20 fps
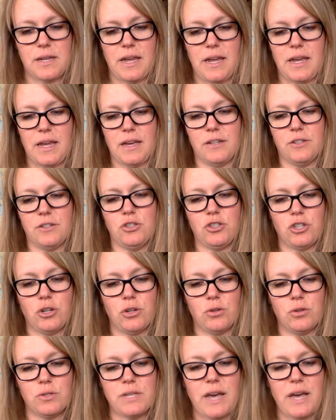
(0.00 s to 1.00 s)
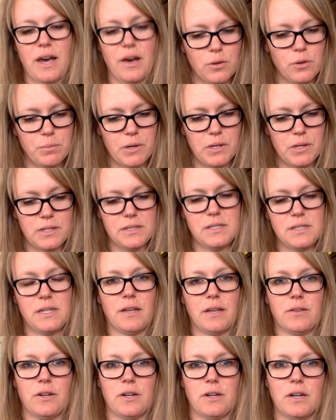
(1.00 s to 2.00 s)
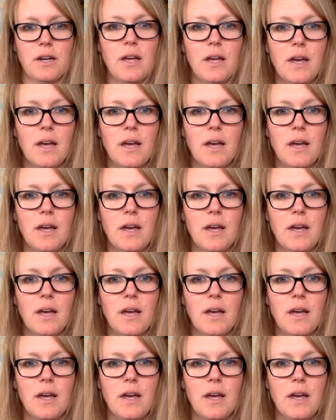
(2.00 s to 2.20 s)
and shows how they're bonded together.